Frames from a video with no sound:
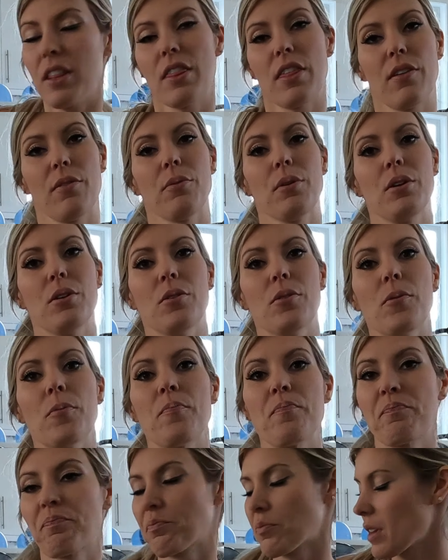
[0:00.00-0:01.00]
and
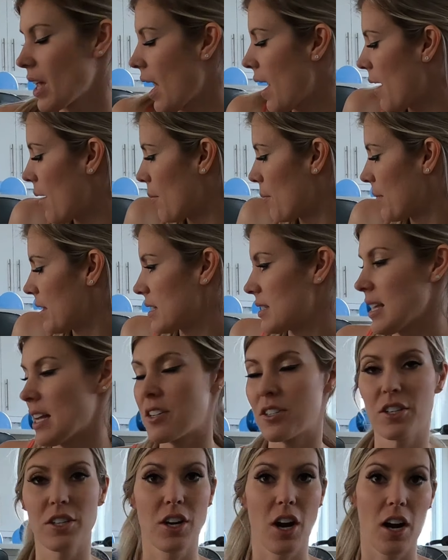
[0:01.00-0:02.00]
through the
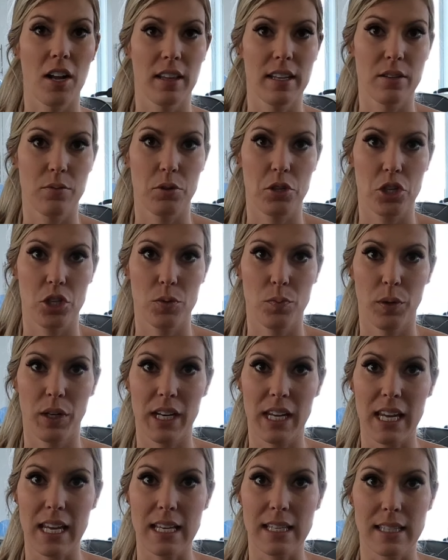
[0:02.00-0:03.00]
center garland, which is
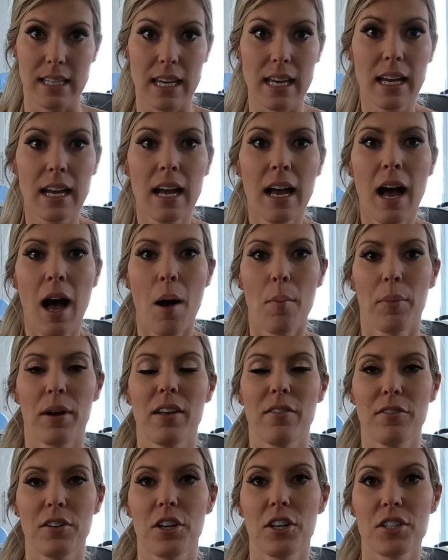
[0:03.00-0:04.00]
pretty easy. But
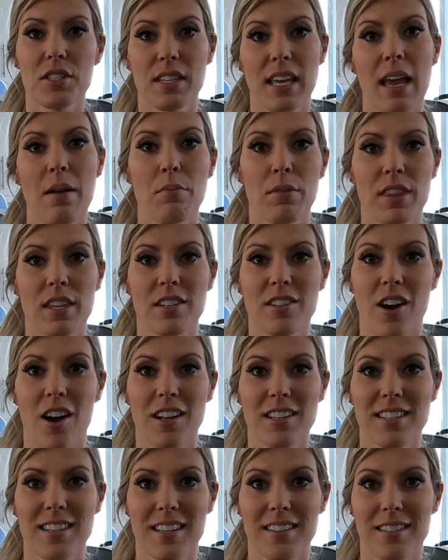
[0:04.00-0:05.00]
if yours came with the
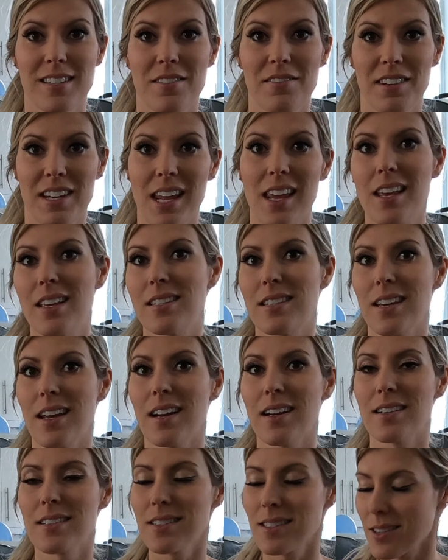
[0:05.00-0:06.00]
dots, that's even
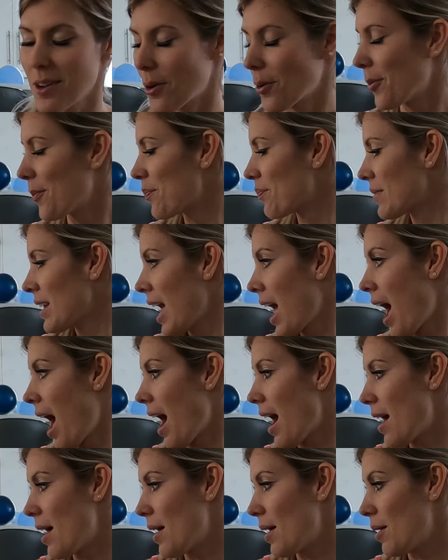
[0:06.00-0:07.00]
easier. So
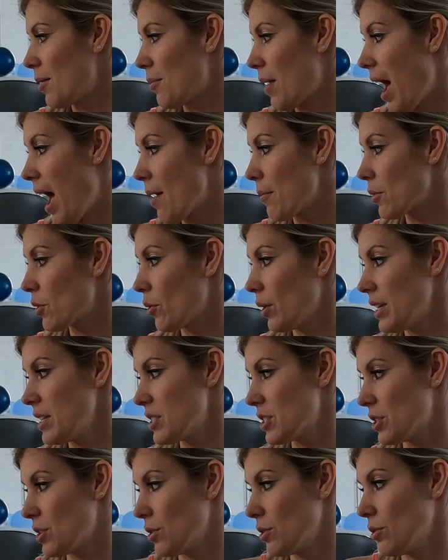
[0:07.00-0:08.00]
I'm
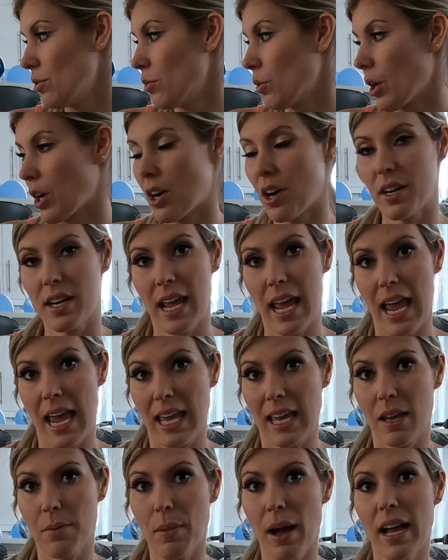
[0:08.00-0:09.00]
going to work on
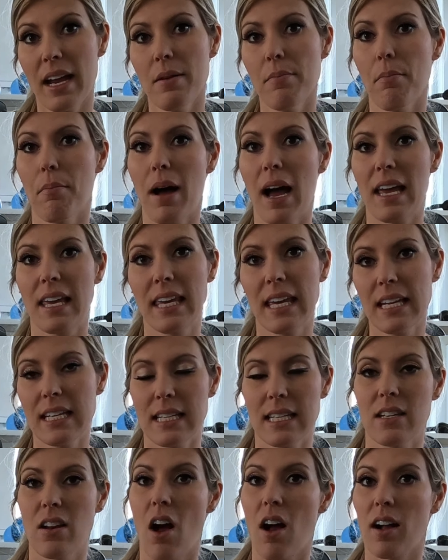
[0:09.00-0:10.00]
hanging mine. My kit
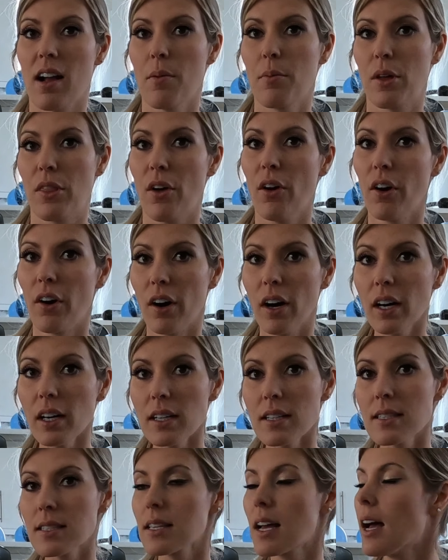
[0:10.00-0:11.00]
did not come with
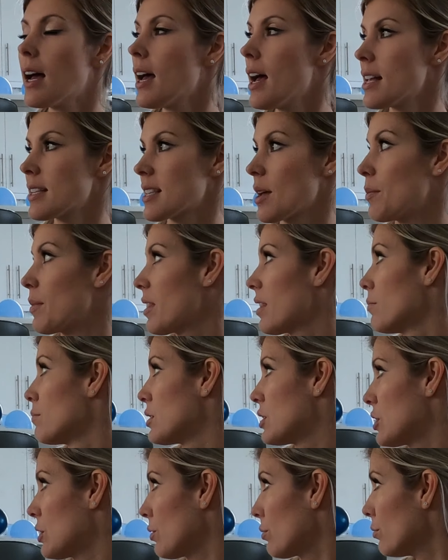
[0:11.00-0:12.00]
hooks. Some of
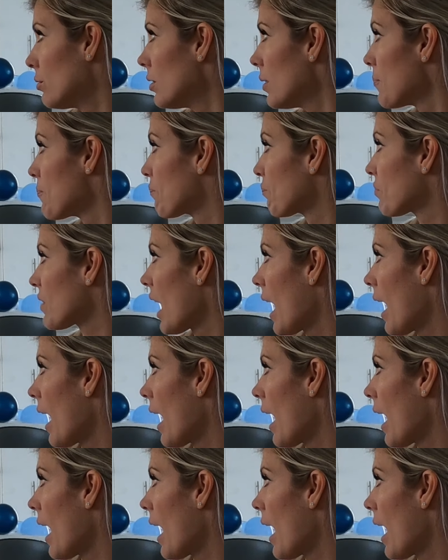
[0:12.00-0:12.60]
them do.